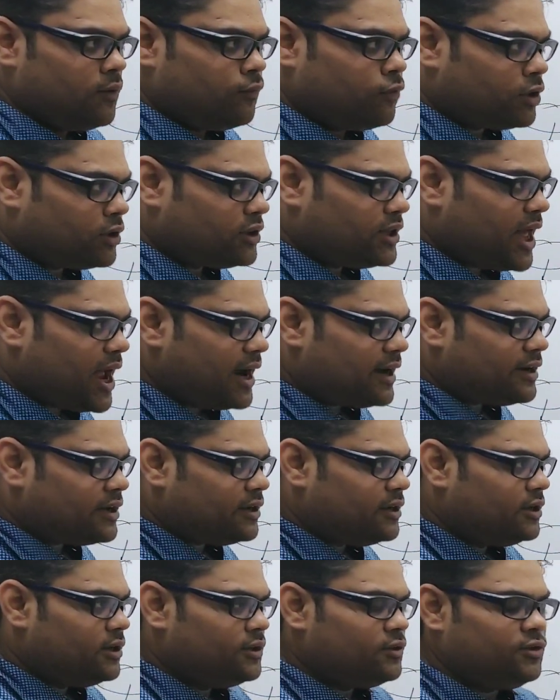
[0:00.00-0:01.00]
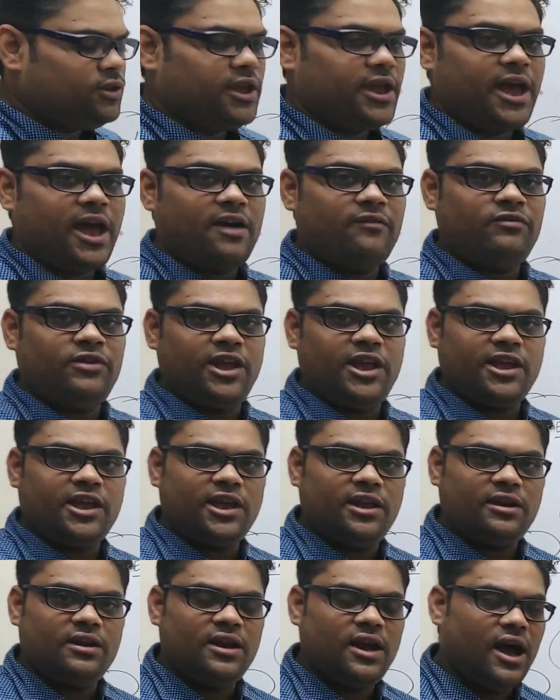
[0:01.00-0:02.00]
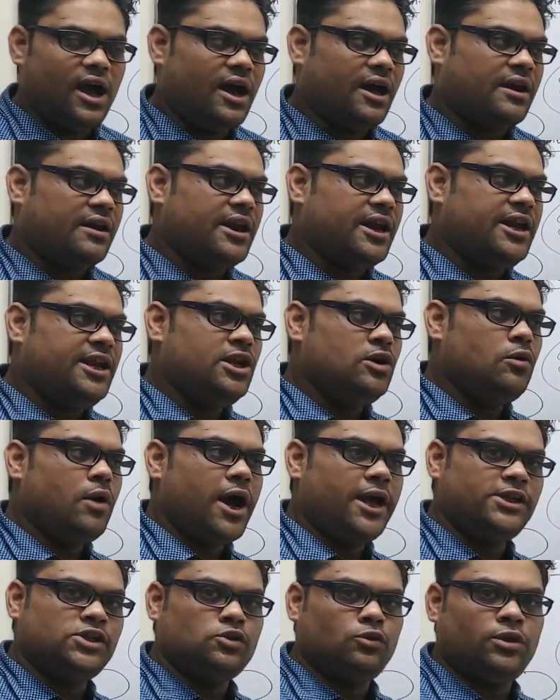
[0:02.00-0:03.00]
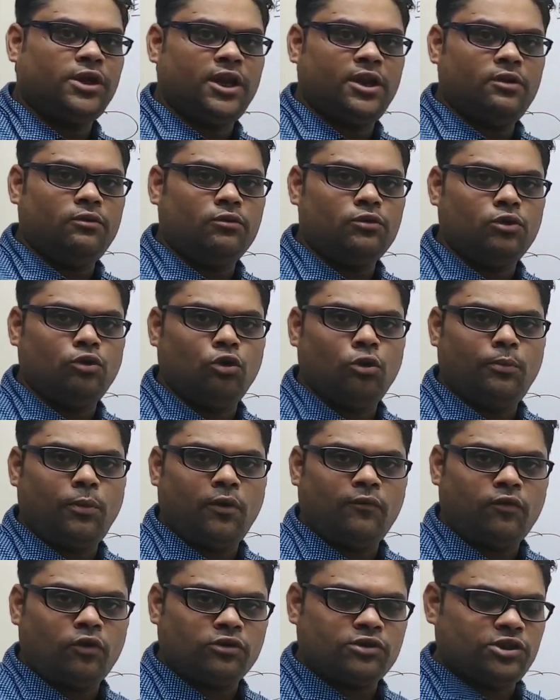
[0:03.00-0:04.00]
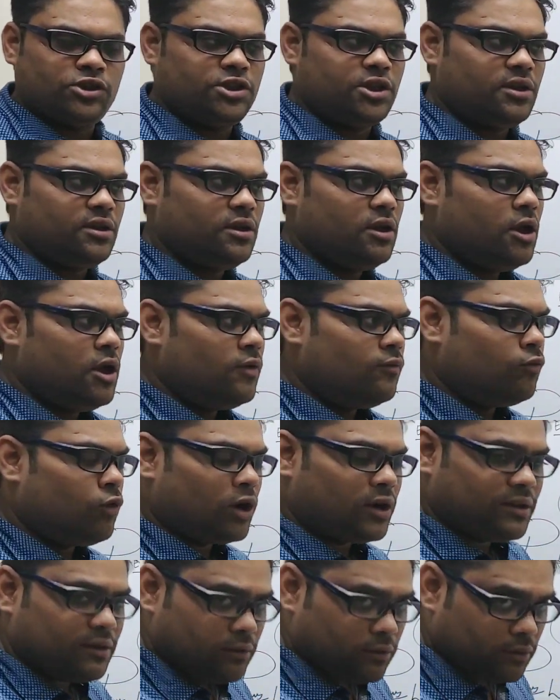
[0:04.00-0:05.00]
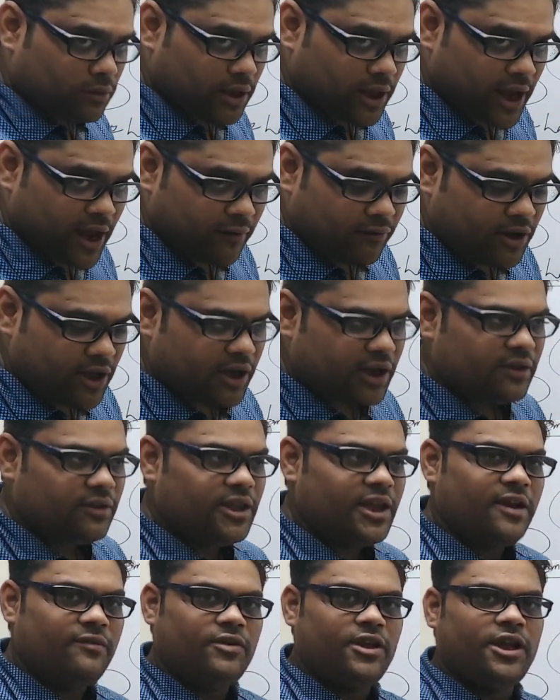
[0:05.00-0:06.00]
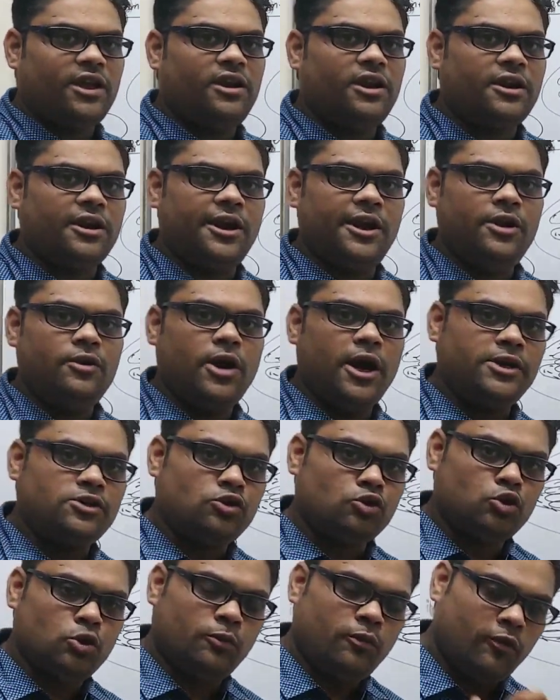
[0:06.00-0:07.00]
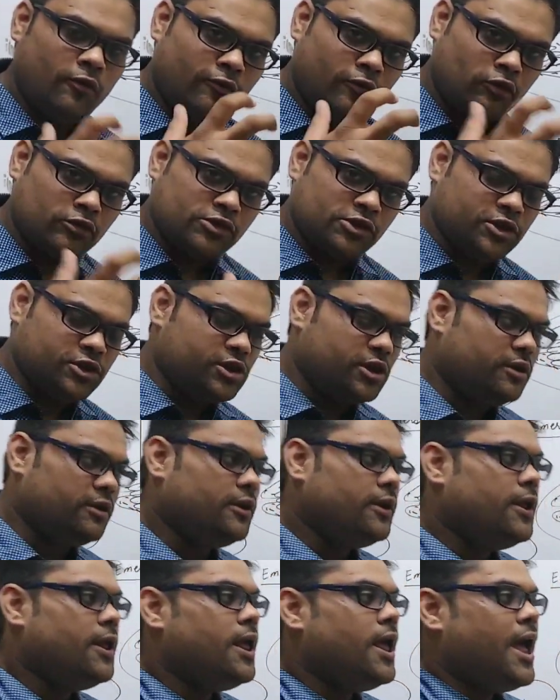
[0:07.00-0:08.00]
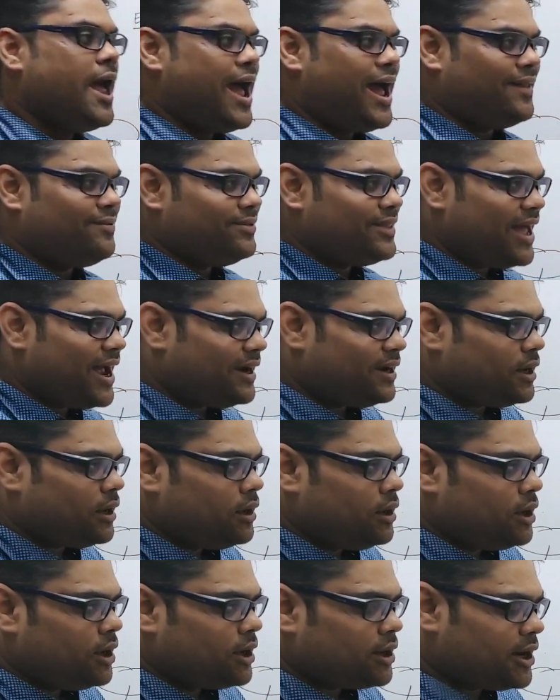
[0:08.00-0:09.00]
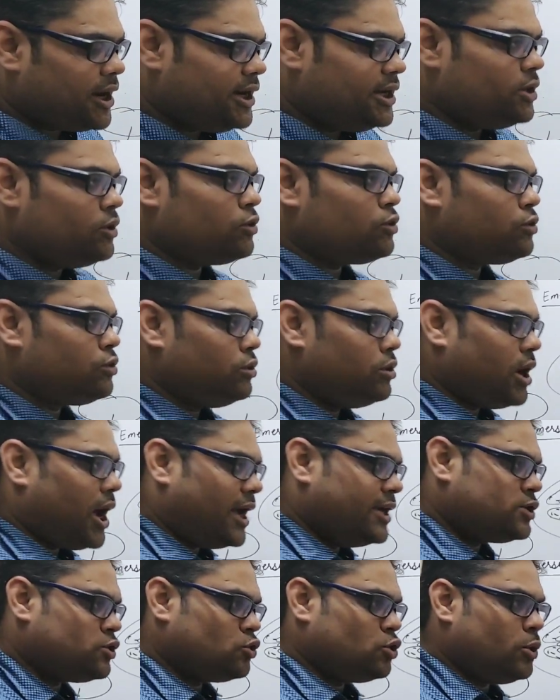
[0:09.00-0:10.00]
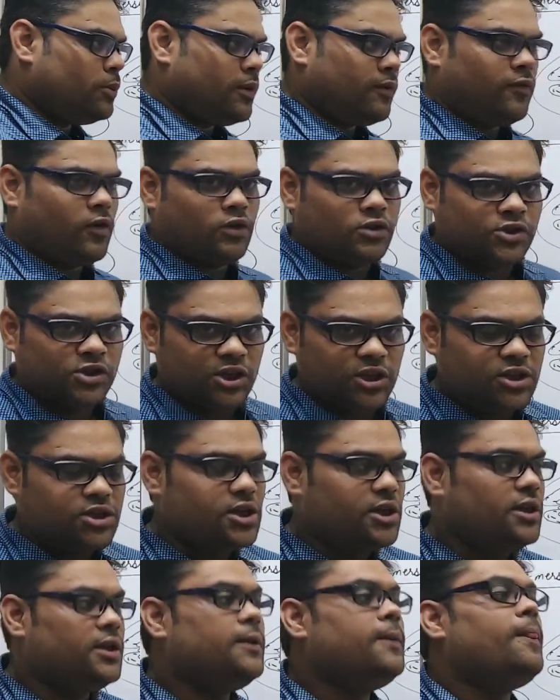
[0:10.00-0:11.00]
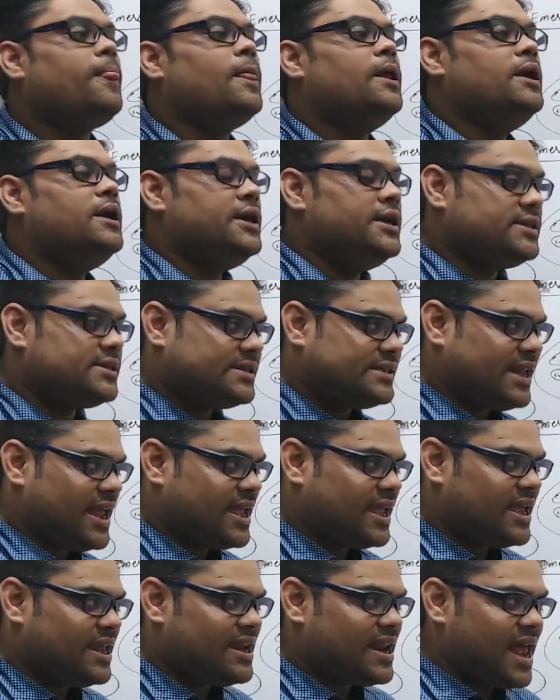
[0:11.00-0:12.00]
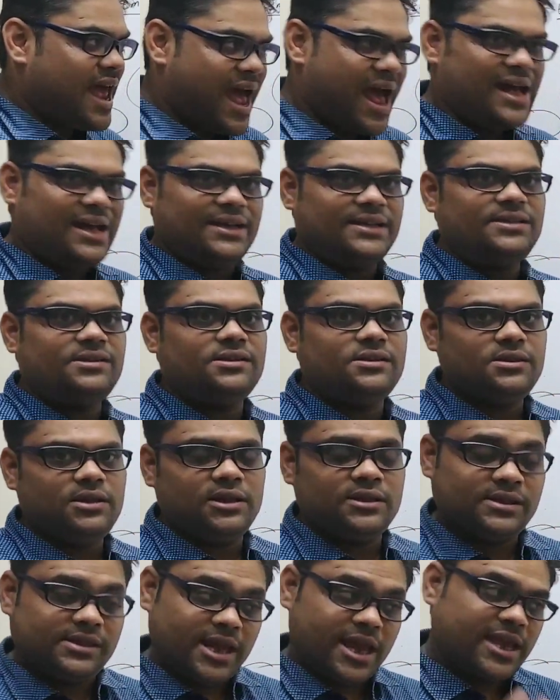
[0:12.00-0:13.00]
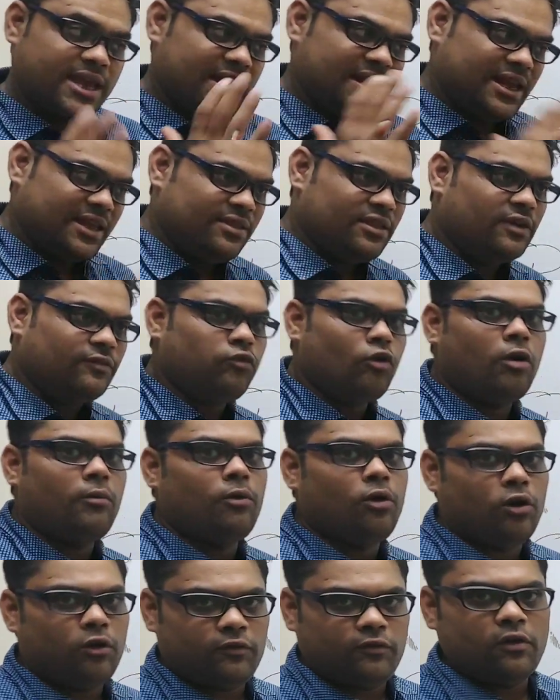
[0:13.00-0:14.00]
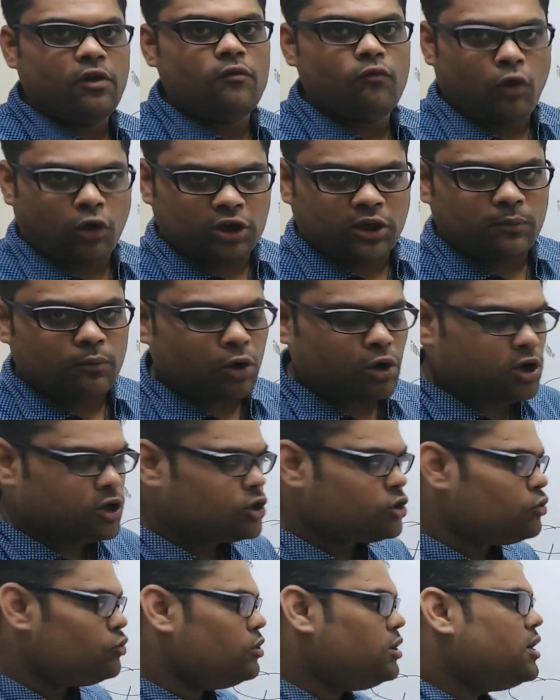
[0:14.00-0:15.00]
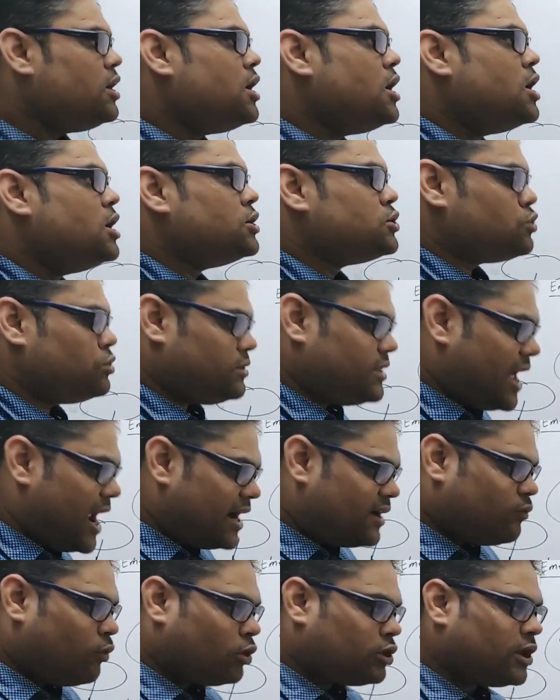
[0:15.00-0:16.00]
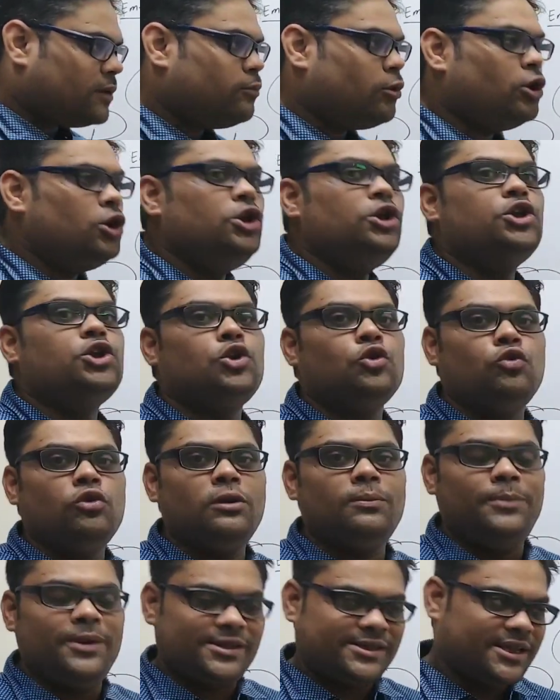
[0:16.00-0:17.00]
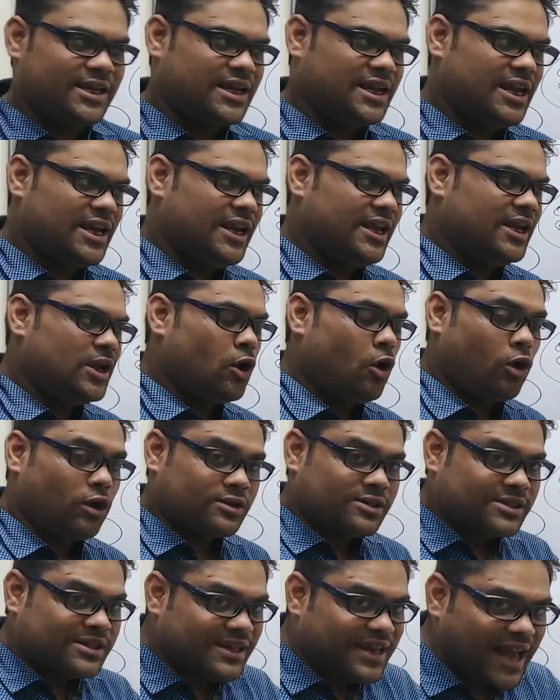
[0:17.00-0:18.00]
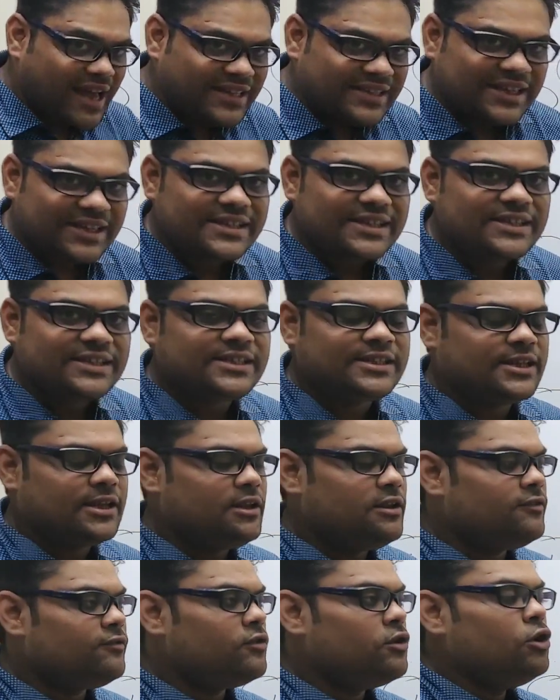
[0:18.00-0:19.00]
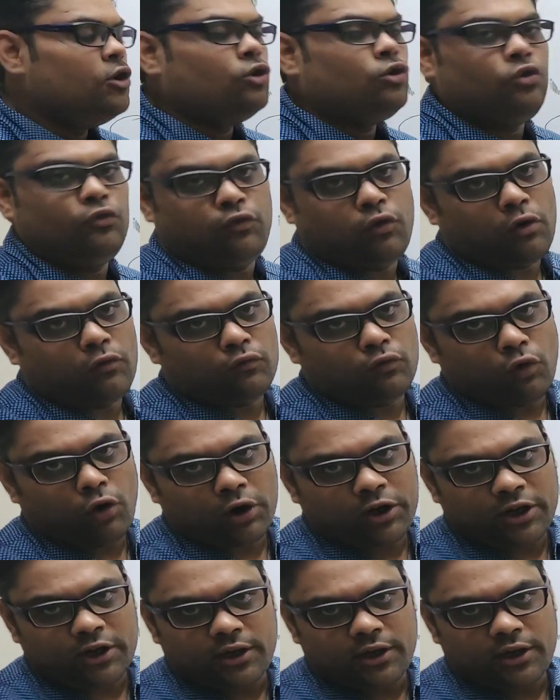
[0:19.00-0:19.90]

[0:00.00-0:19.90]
For that, they have taken a radioisotope of oxygen. What they have taken? They have taken a radioisotope of oxygen, and that radioisotope of oxygen is taken in the form of water molecule. So that water molecule basically oxidizes itself to form